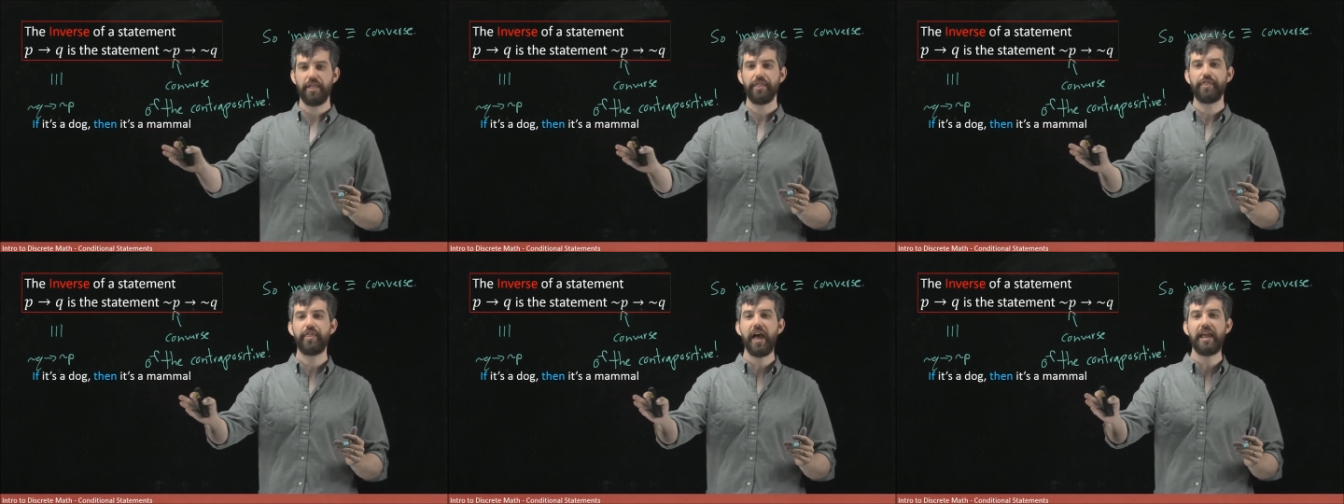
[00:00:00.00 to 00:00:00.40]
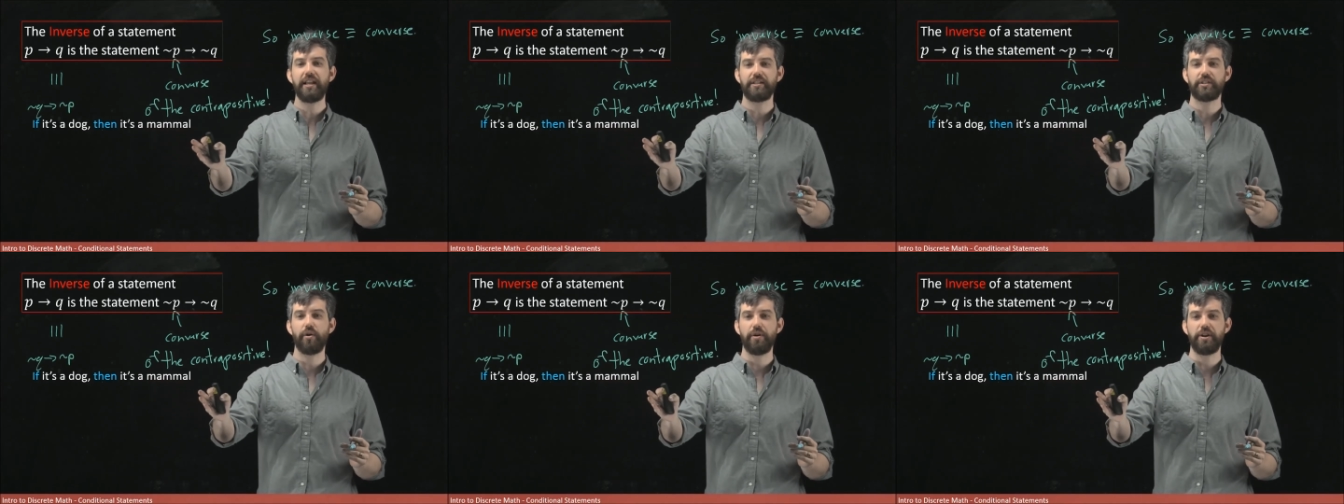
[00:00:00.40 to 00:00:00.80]
then
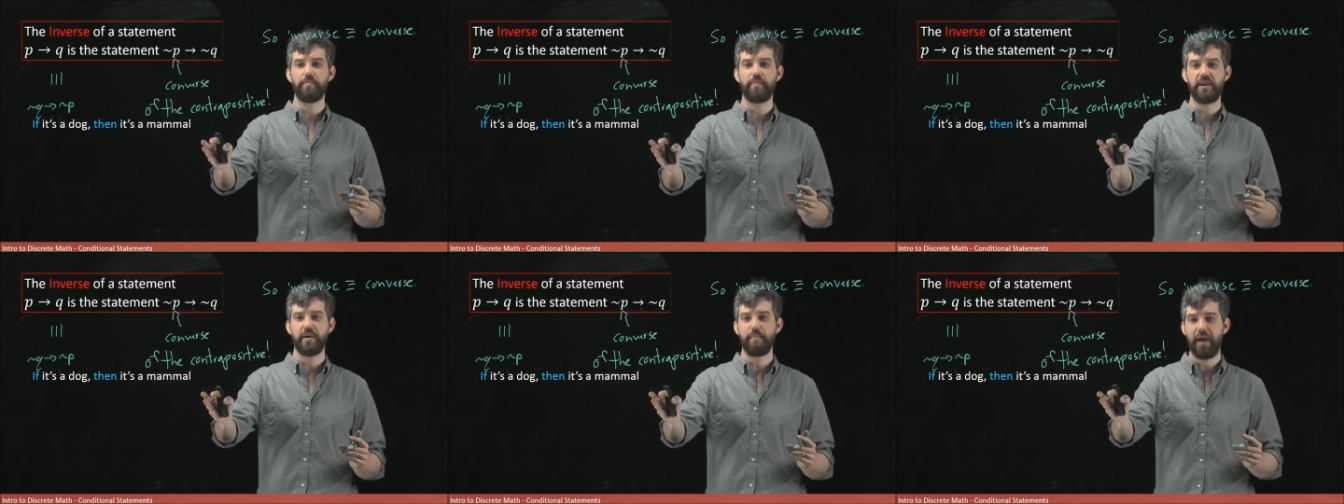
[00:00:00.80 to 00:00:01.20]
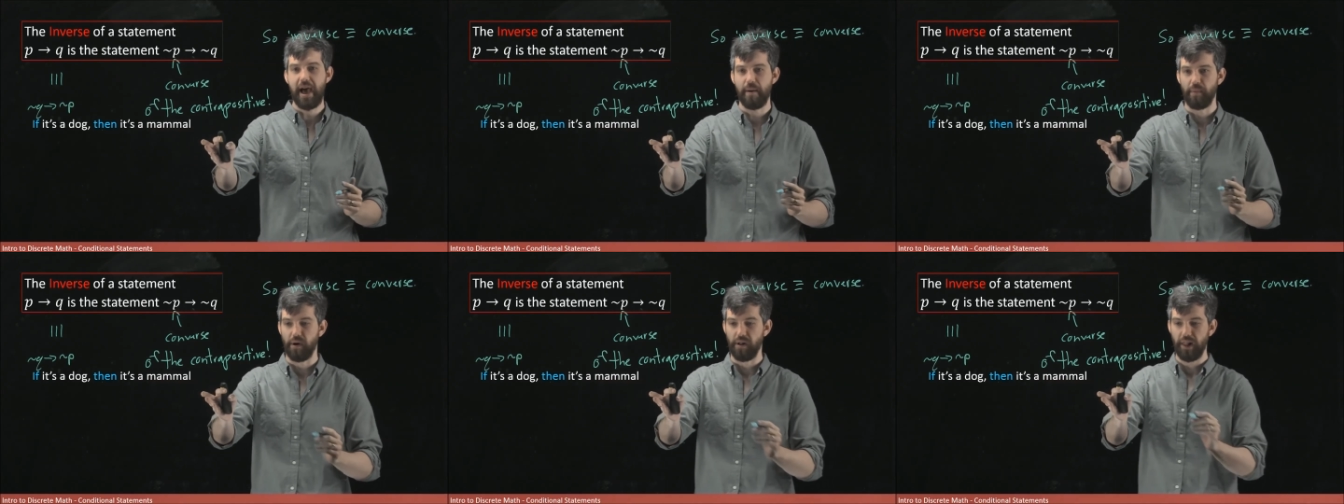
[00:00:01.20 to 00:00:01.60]
it's going to be a
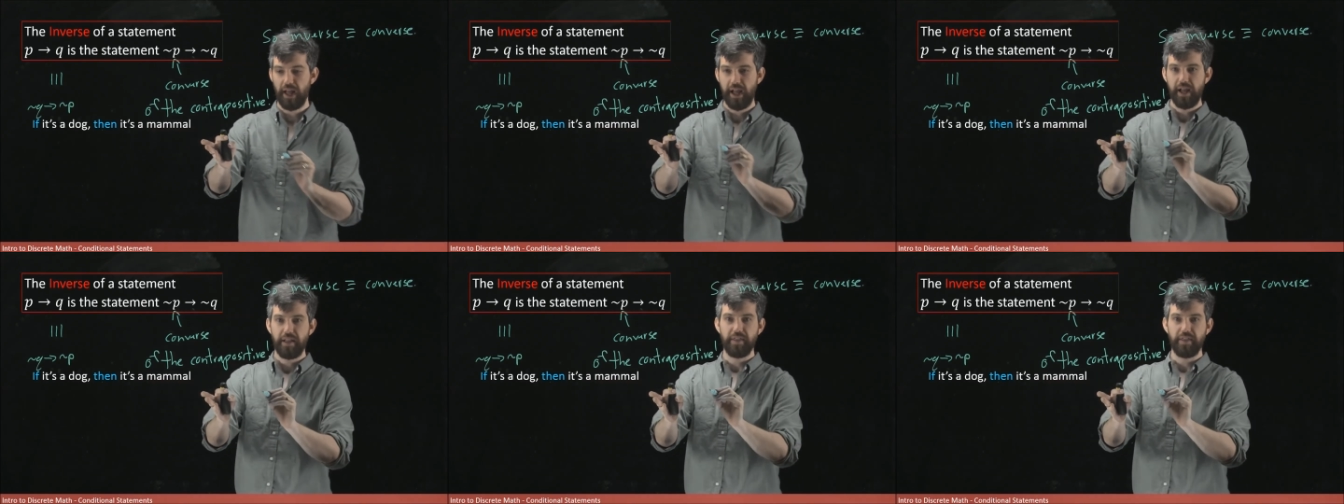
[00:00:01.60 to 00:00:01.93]
mammal.